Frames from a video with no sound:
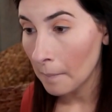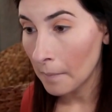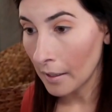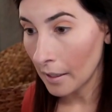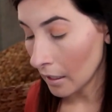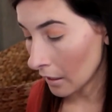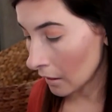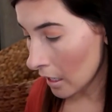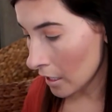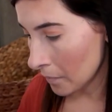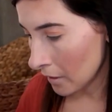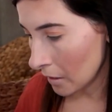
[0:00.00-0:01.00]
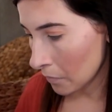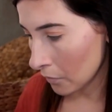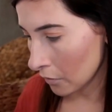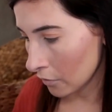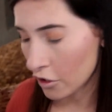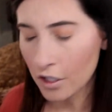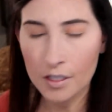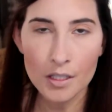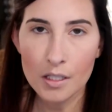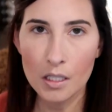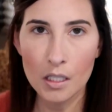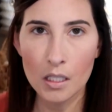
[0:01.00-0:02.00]
But a lot of people
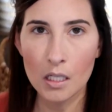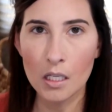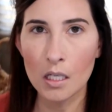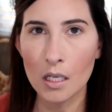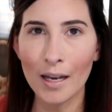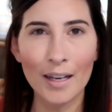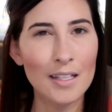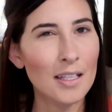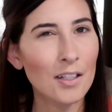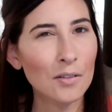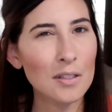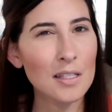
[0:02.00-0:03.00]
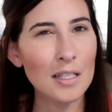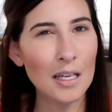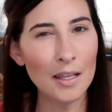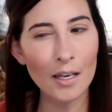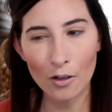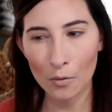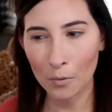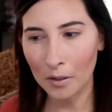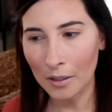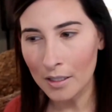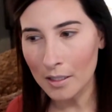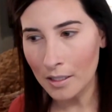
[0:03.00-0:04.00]
just I guess they don't see that or
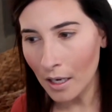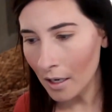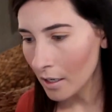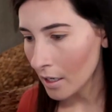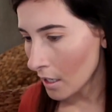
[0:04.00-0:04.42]
realize that.